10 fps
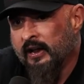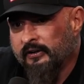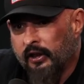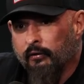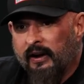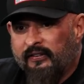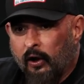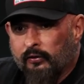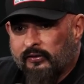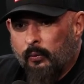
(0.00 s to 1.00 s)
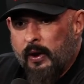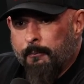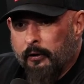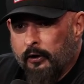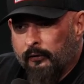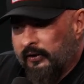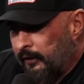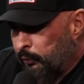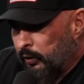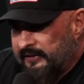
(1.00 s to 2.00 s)
to the results that we produce
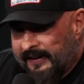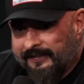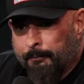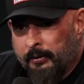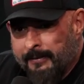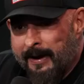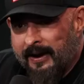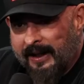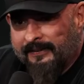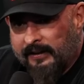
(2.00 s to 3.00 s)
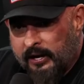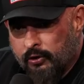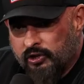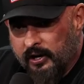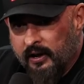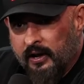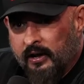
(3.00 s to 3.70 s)
if we're disciplined about execution.